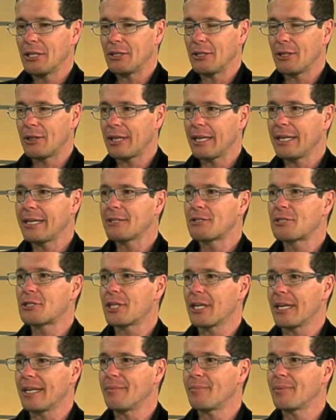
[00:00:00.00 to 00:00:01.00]
You think it's
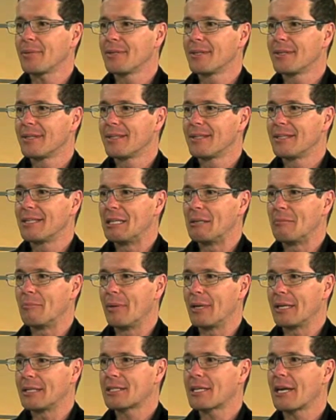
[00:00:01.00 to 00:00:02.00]
cheap,
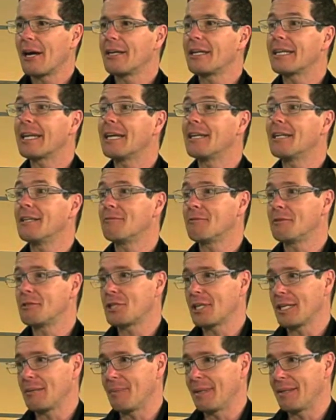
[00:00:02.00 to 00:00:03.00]
but it's going to get even
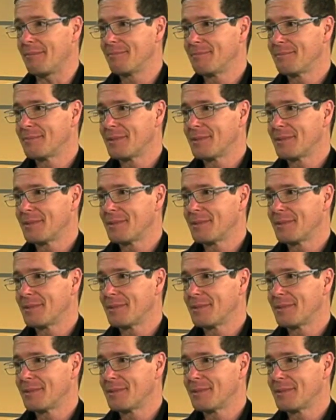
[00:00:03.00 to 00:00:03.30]
cheaper.